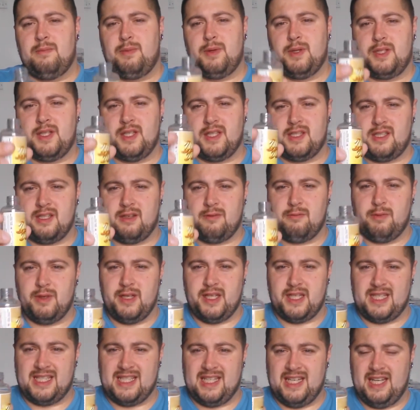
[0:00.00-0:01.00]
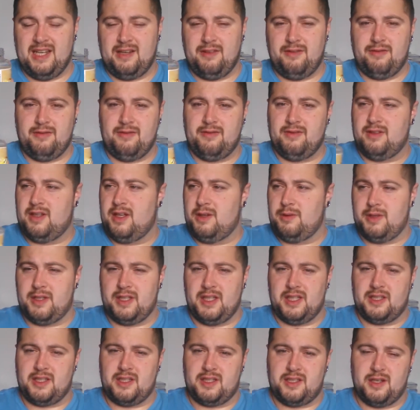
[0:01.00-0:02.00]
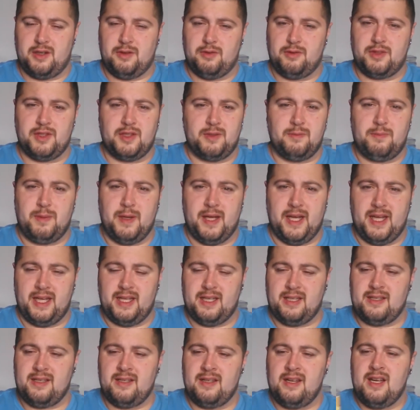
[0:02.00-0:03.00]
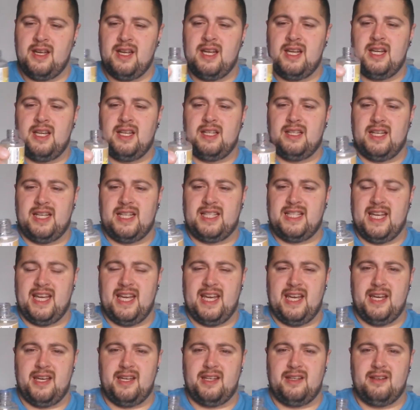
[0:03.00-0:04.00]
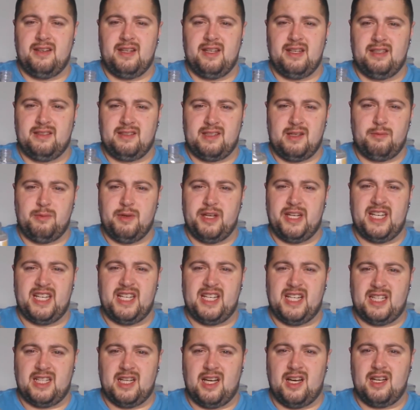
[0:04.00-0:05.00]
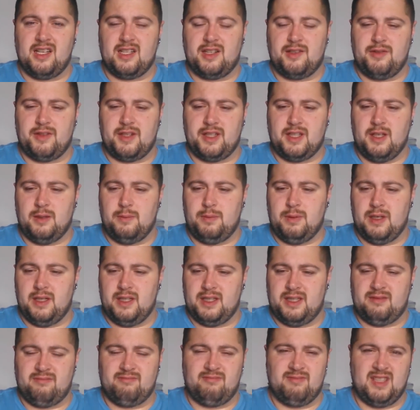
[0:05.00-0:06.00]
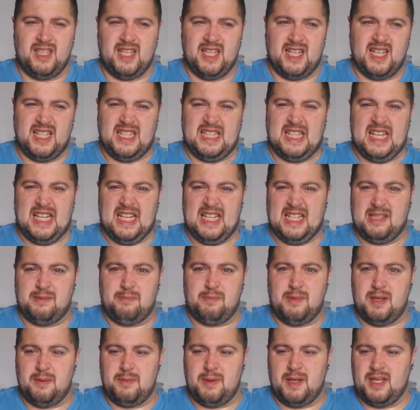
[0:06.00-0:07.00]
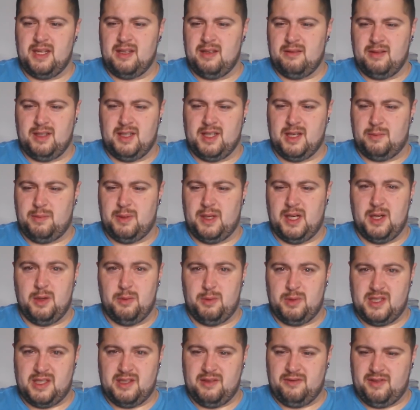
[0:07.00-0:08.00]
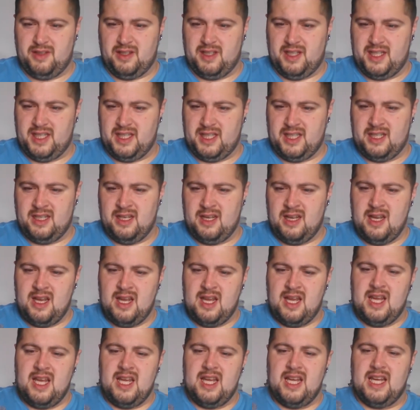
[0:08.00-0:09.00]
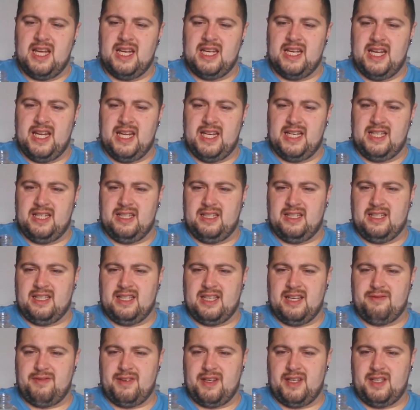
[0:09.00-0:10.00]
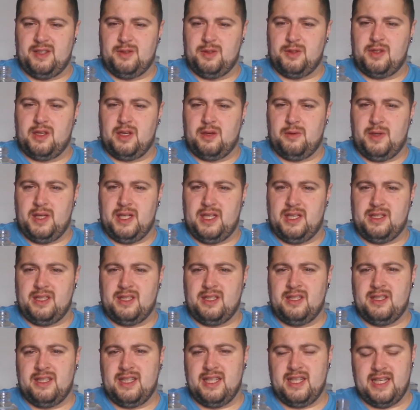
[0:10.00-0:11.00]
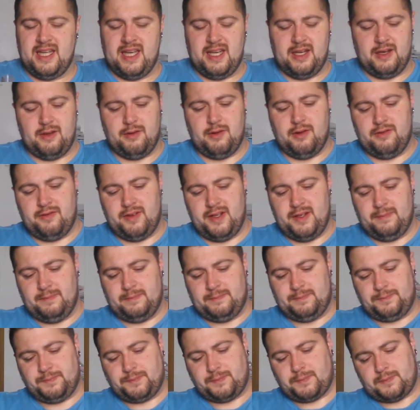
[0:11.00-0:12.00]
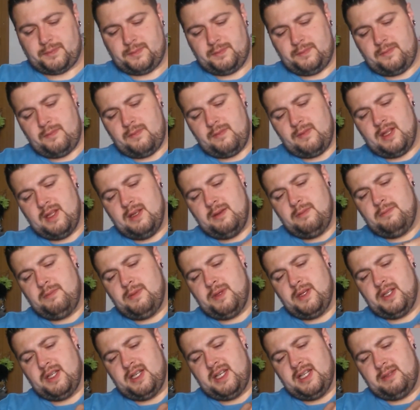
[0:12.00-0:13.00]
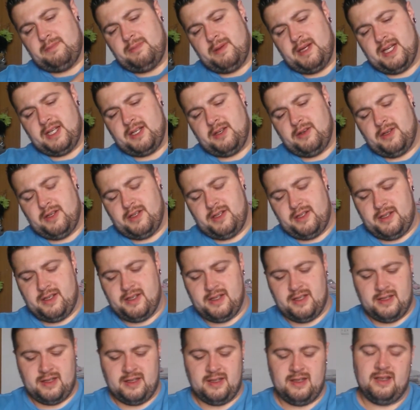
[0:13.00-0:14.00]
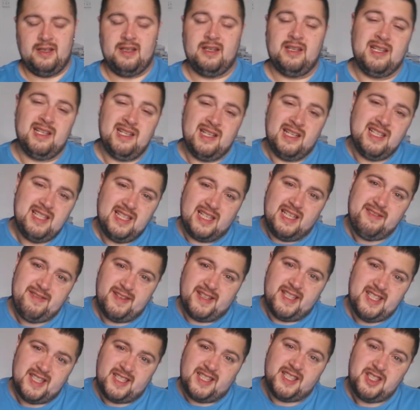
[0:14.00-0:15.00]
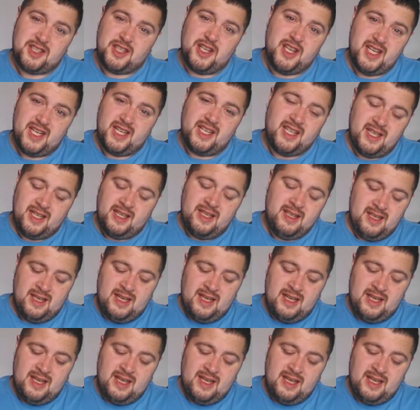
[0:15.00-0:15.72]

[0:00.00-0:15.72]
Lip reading: put it somewhere safe, out of reach of children, pets, let it air somewhere in the dark for a couple of kind of days, maybe a couple of hours if you like, and then give it a little squeeze, take the air out of it, put the lid back on, give it another shake,